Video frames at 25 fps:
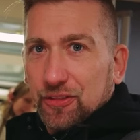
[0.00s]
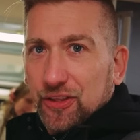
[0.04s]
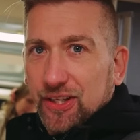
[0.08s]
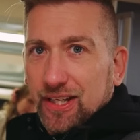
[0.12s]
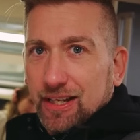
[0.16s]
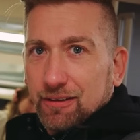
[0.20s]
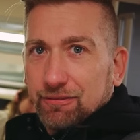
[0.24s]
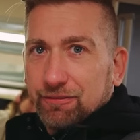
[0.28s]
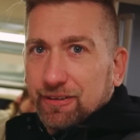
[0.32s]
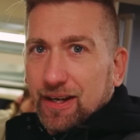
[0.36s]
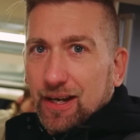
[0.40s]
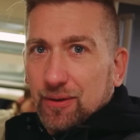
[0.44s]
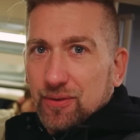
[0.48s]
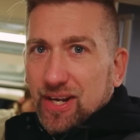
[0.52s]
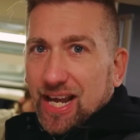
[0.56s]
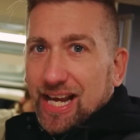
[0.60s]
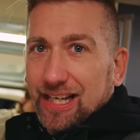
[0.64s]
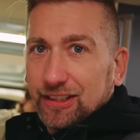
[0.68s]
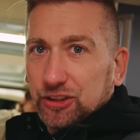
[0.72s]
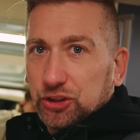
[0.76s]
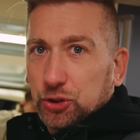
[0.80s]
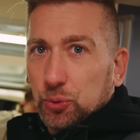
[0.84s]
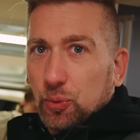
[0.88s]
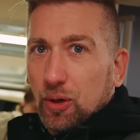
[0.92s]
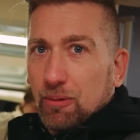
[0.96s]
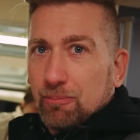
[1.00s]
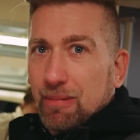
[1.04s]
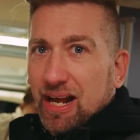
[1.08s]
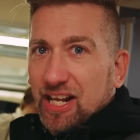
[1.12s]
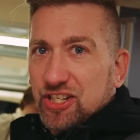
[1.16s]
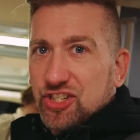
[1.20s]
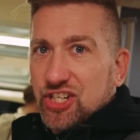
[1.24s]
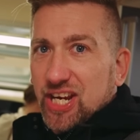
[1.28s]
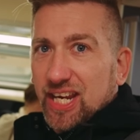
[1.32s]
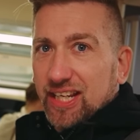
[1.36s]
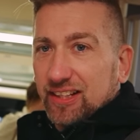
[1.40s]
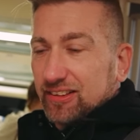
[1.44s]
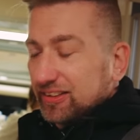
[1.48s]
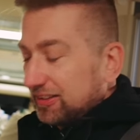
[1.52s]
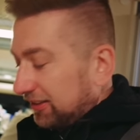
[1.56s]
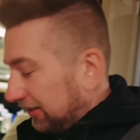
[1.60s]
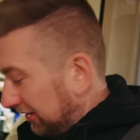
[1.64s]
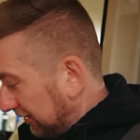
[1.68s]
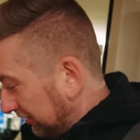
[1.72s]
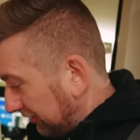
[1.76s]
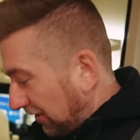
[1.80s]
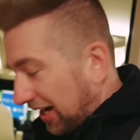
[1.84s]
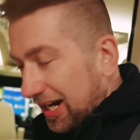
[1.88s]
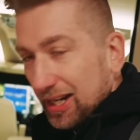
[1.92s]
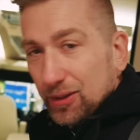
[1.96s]
I think I've found actual magics.
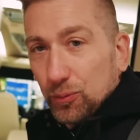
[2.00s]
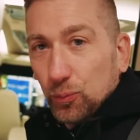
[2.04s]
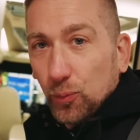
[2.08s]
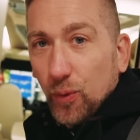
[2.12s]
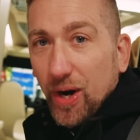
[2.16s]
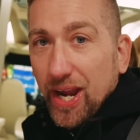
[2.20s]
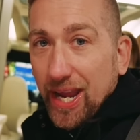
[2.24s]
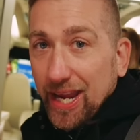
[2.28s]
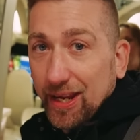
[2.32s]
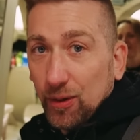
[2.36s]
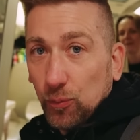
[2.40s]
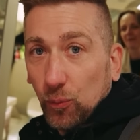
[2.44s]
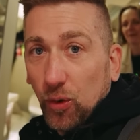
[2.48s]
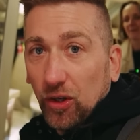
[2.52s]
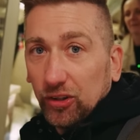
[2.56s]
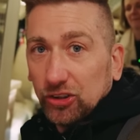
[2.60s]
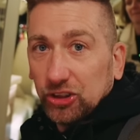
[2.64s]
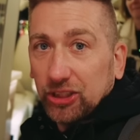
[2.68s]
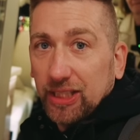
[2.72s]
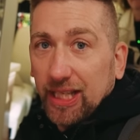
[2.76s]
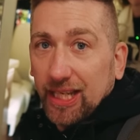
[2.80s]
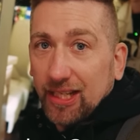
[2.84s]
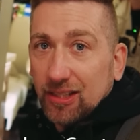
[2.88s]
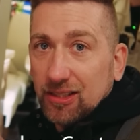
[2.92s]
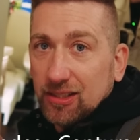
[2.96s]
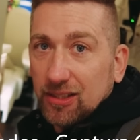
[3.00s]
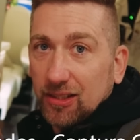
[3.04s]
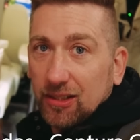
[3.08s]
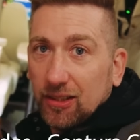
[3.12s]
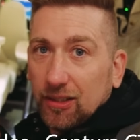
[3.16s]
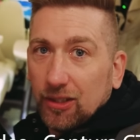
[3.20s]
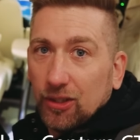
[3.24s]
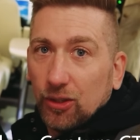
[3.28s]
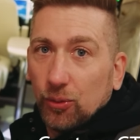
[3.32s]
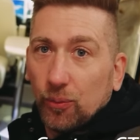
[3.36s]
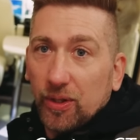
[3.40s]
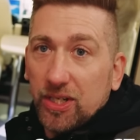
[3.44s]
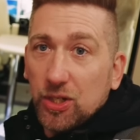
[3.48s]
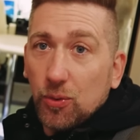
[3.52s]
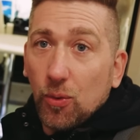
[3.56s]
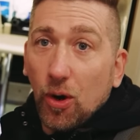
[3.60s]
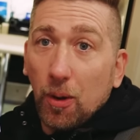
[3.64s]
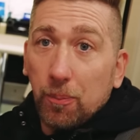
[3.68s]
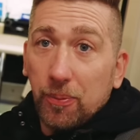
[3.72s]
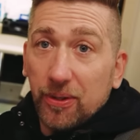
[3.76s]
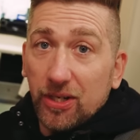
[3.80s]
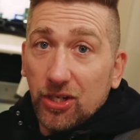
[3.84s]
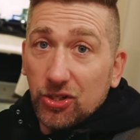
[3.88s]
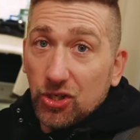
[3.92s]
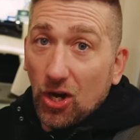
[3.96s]
Right, wait, watch this. When you
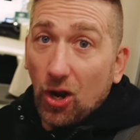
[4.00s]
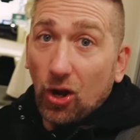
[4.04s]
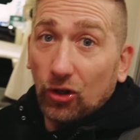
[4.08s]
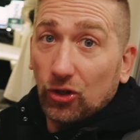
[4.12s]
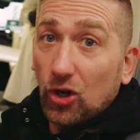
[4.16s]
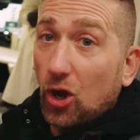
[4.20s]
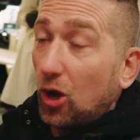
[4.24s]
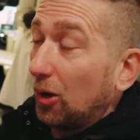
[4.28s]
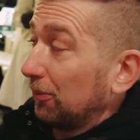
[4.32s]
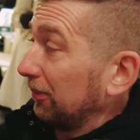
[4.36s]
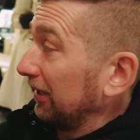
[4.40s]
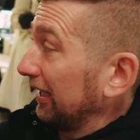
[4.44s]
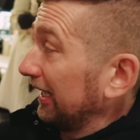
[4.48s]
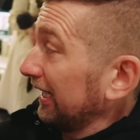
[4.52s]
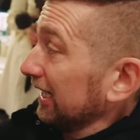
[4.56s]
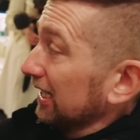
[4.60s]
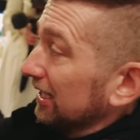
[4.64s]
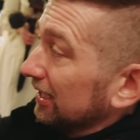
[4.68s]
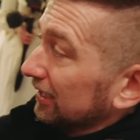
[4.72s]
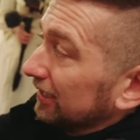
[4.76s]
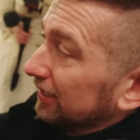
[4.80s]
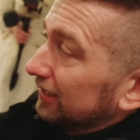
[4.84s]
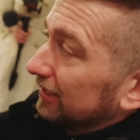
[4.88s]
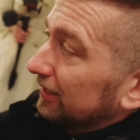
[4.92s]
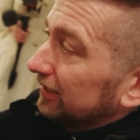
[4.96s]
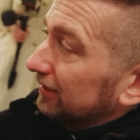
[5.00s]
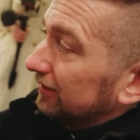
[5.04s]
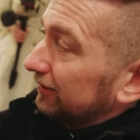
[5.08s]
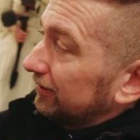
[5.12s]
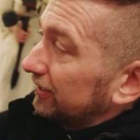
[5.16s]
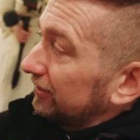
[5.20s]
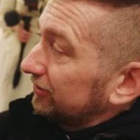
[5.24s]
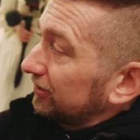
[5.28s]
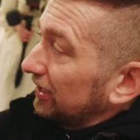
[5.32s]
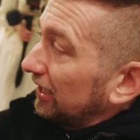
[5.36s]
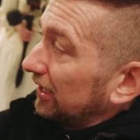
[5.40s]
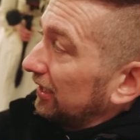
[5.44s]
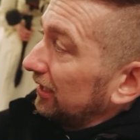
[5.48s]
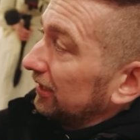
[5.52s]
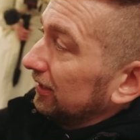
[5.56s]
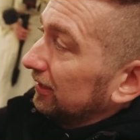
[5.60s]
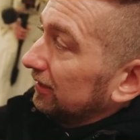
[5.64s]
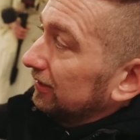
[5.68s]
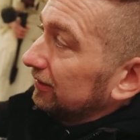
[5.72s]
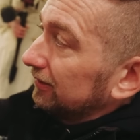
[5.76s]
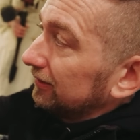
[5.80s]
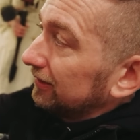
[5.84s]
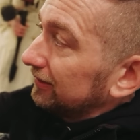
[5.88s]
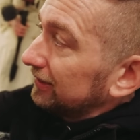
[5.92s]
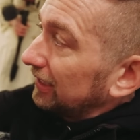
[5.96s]
open a door normally, there's a
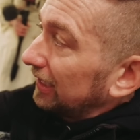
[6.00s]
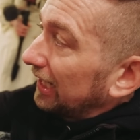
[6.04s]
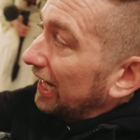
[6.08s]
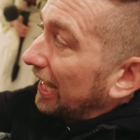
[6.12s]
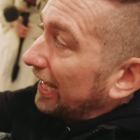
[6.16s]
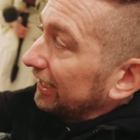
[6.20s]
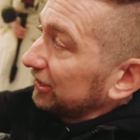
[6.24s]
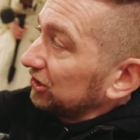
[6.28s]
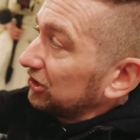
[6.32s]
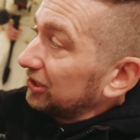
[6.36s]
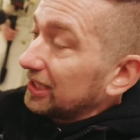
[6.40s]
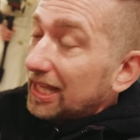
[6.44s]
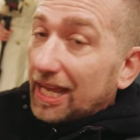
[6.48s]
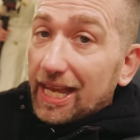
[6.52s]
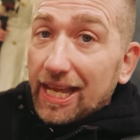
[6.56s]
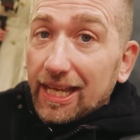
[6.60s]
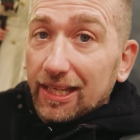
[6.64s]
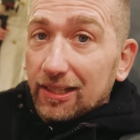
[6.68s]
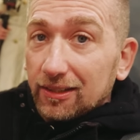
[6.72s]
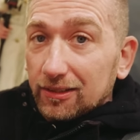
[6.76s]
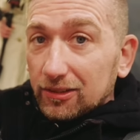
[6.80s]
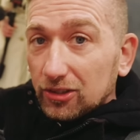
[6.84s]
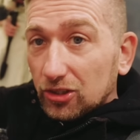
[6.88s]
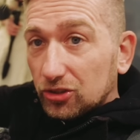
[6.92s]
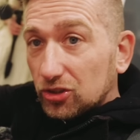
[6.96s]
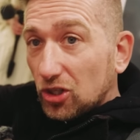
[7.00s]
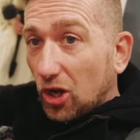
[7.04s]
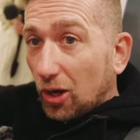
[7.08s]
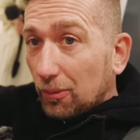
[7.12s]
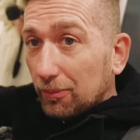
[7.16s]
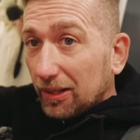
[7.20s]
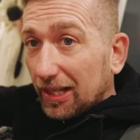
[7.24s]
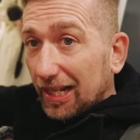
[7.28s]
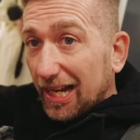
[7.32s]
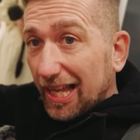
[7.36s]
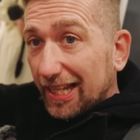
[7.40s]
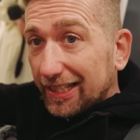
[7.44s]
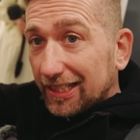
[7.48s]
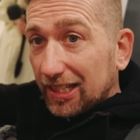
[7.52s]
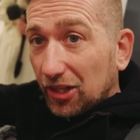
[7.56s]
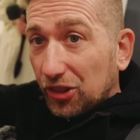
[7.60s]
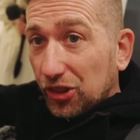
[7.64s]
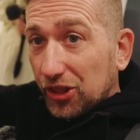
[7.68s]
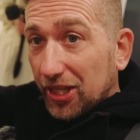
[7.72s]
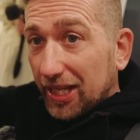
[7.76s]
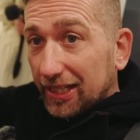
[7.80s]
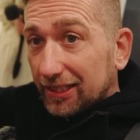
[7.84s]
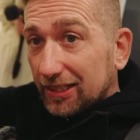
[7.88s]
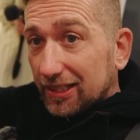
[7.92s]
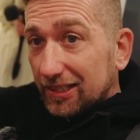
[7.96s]
latch there. There's normally like a
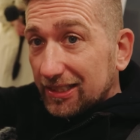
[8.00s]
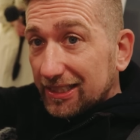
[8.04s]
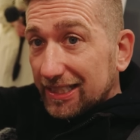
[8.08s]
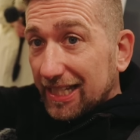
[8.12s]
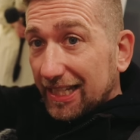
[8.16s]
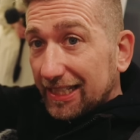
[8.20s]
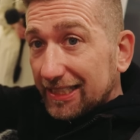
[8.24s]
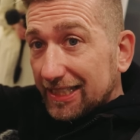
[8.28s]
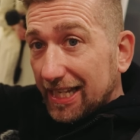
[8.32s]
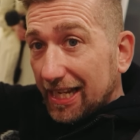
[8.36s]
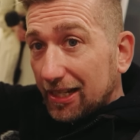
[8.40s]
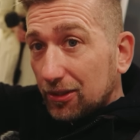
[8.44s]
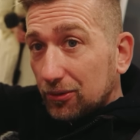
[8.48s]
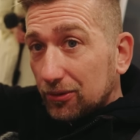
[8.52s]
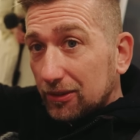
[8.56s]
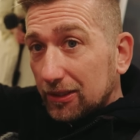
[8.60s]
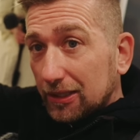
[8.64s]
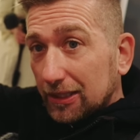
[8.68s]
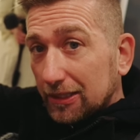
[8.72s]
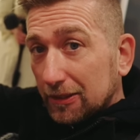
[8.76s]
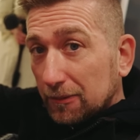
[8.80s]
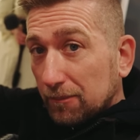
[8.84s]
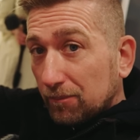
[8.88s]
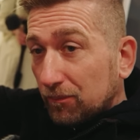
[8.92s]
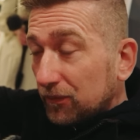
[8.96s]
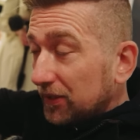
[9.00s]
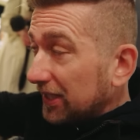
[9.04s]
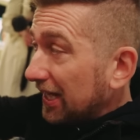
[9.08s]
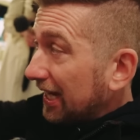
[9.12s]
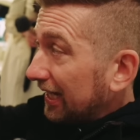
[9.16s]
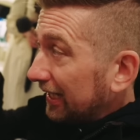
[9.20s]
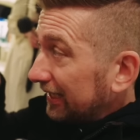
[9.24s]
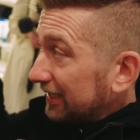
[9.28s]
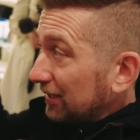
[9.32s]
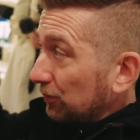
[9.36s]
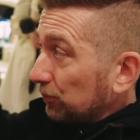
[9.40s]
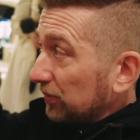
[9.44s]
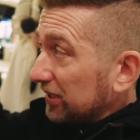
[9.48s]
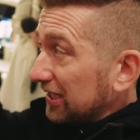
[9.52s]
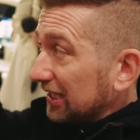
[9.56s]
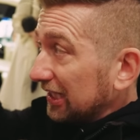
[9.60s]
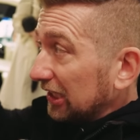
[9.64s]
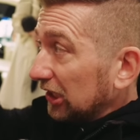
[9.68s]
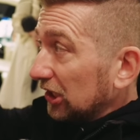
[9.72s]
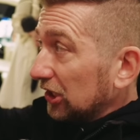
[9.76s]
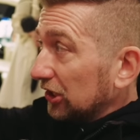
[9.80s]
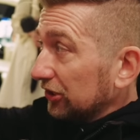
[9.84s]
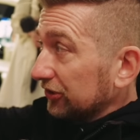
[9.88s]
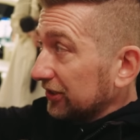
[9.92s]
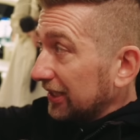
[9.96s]
thing that sticks out. Yeah, and then when you
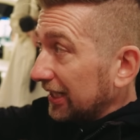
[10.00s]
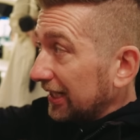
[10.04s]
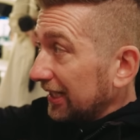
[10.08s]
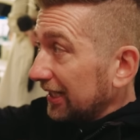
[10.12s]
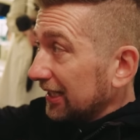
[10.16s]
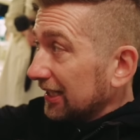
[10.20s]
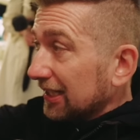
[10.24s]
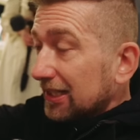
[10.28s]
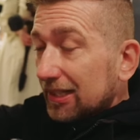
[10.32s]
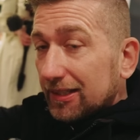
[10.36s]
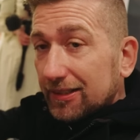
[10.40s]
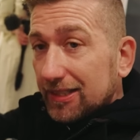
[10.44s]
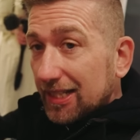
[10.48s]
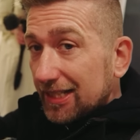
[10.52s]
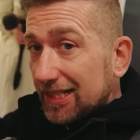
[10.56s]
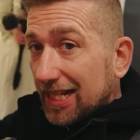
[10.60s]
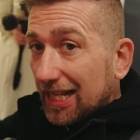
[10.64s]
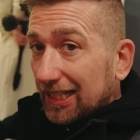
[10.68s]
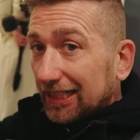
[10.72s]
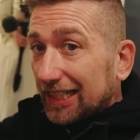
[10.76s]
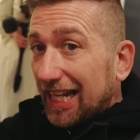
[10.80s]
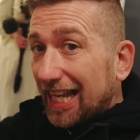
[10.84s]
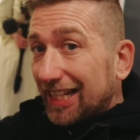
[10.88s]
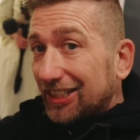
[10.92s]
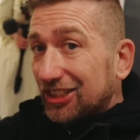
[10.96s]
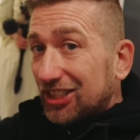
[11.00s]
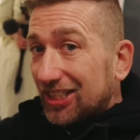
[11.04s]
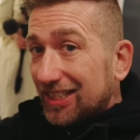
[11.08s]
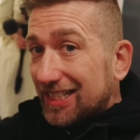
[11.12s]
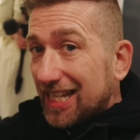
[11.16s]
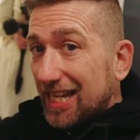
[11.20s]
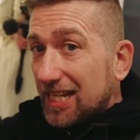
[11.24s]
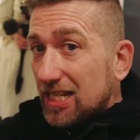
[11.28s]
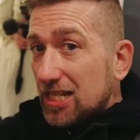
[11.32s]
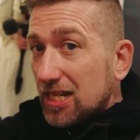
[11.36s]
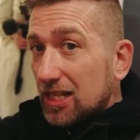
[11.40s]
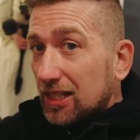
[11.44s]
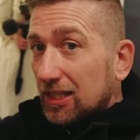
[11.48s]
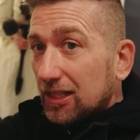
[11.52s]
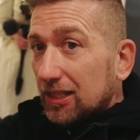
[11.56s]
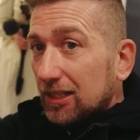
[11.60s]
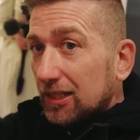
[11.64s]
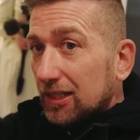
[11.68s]
close it, then that latch is in.